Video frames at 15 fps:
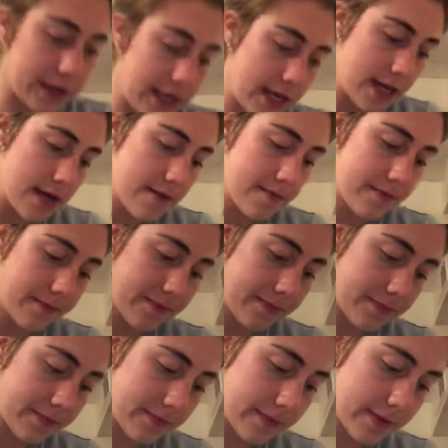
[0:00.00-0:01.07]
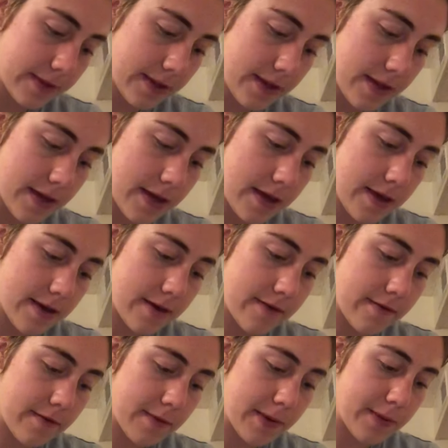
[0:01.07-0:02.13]
key
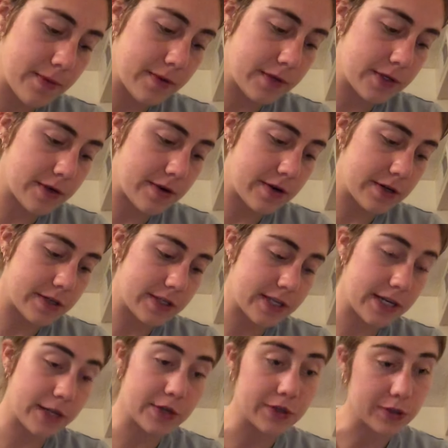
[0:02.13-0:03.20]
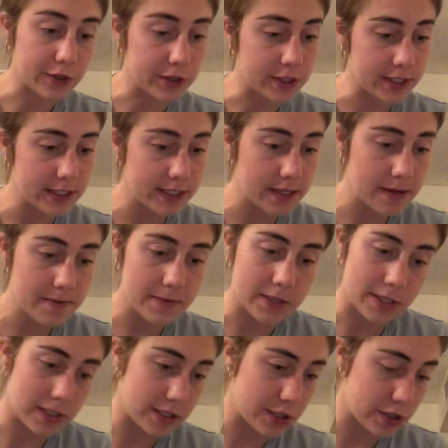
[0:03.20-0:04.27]
for people who don't understand your little system,
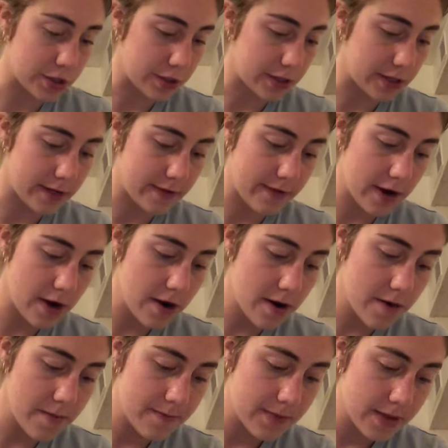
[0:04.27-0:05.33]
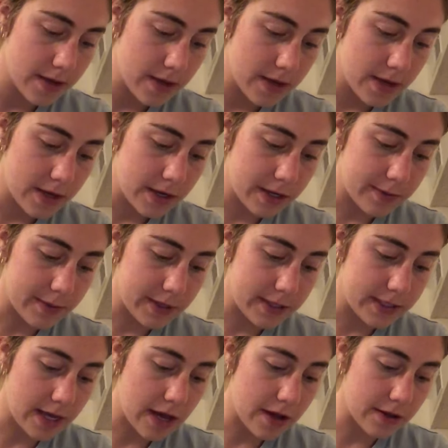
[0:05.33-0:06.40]
which is totally fair. You can put
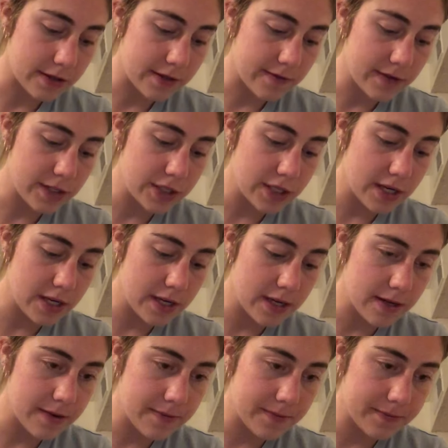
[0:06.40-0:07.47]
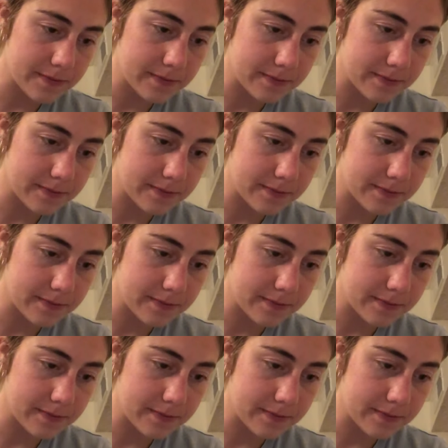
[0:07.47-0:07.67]
cell division